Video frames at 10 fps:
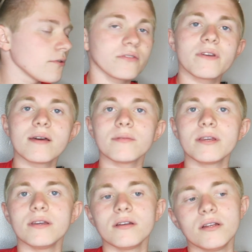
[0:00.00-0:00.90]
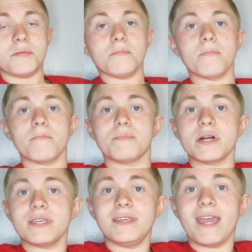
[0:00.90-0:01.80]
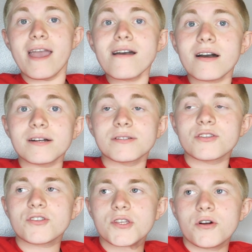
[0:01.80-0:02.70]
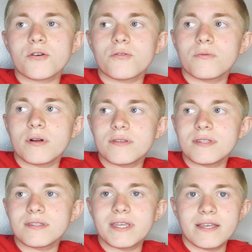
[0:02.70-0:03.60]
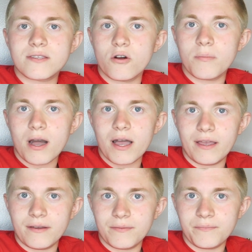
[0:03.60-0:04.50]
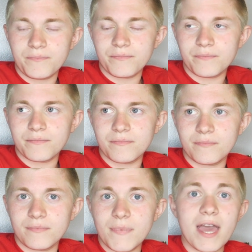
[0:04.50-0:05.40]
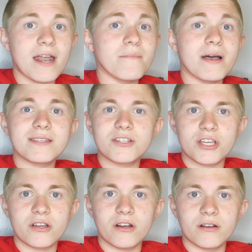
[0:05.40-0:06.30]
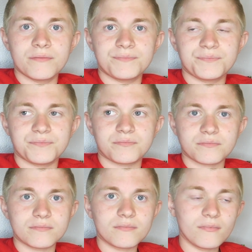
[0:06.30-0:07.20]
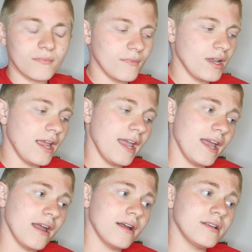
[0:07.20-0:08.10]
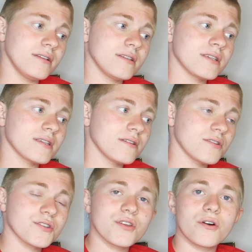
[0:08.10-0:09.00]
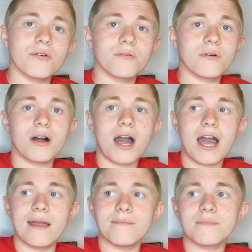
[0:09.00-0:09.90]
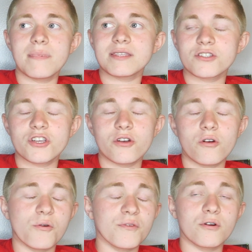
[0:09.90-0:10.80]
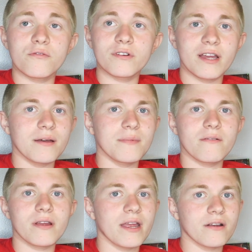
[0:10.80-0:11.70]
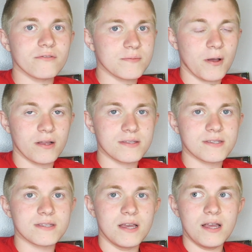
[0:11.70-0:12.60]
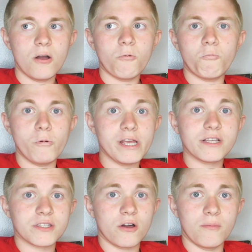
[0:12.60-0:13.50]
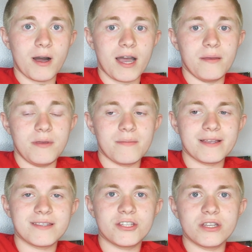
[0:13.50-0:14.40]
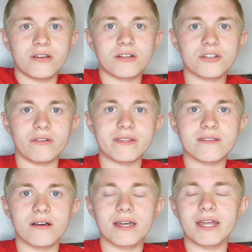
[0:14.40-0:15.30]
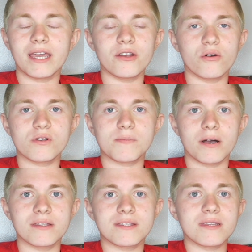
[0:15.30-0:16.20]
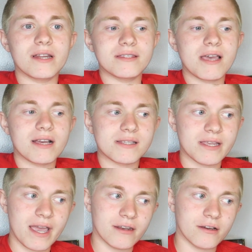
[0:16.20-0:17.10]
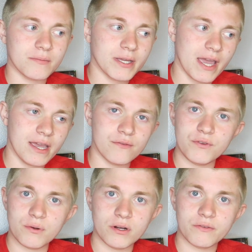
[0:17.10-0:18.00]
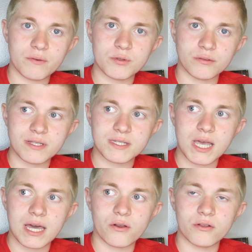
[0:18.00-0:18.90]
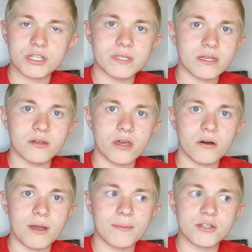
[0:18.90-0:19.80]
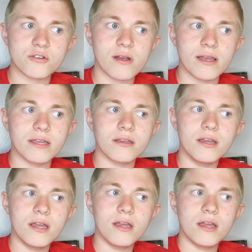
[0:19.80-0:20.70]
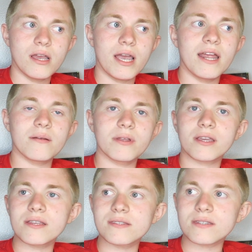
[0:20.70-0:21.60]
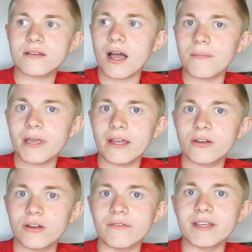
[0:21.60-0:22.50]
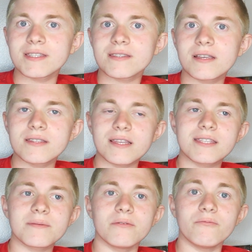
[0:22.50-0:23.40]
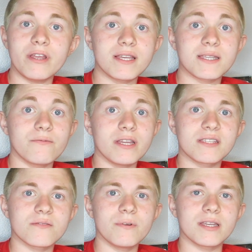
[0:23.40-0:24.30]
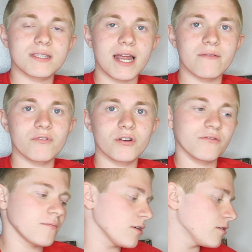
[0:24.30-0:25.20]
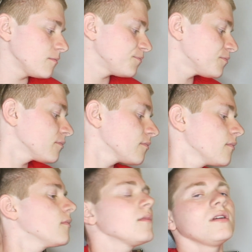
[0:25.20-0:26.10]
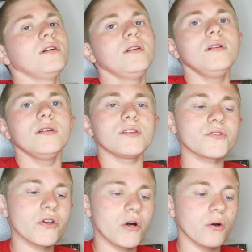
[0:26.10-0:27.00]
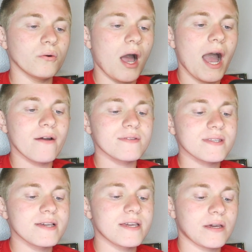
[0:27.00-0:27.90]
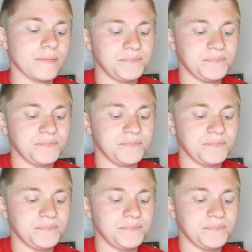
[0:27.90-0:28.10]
with her family. But yeah, so days go by and I'm messaging her. And so I'm messaging her over and over again. I'm never getting a response. Weeks go by, me messaging Jalissa, and I get no response. Then I text Anna. I'm like, hey, have you heard from Jalissa at all? And she's like, no, I've been trying. And I'm like, because I'm getting nervous, because it's been weeks and weeks and weeks and I haven't heard from her. So I was like,